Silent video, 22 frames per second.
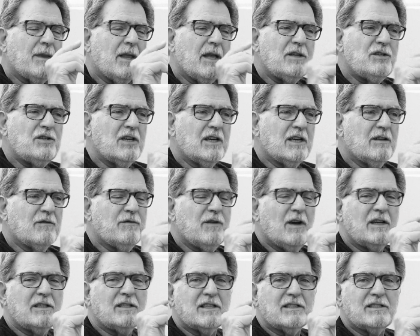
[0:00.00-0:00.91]
And she can
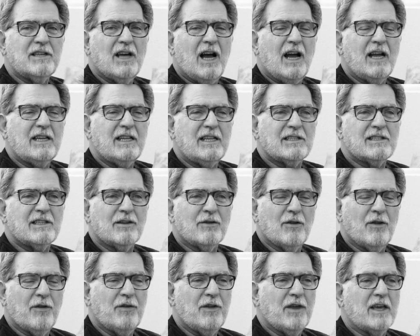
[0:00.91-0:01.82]
find the tiniest
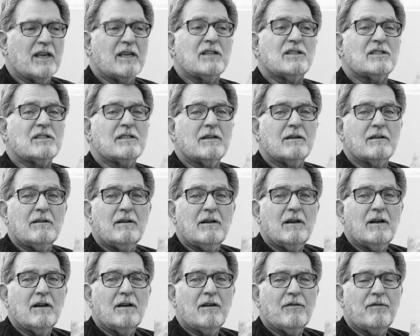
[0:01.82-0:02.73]
little things
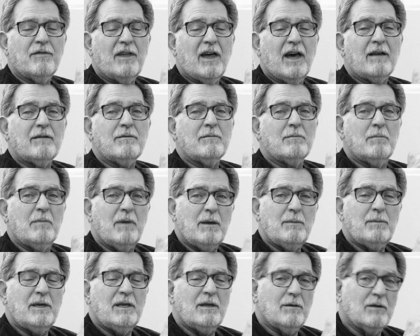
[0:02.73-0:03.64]
that
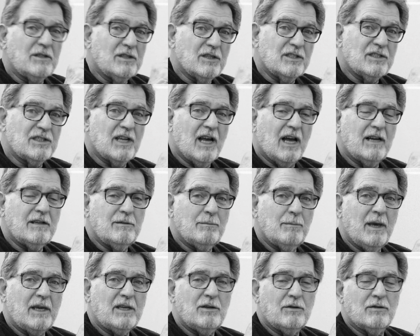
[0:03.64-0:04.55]
maybe
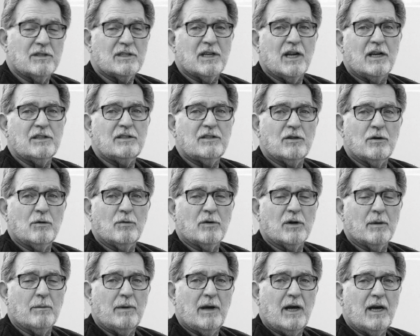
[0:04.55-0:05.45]
make you decide you don't
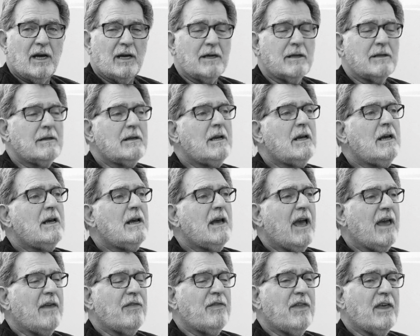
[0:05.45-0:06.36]
want to buy it.
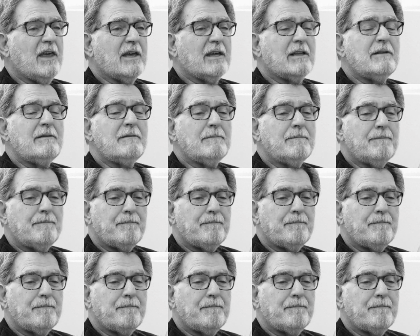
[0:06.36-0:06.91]
And then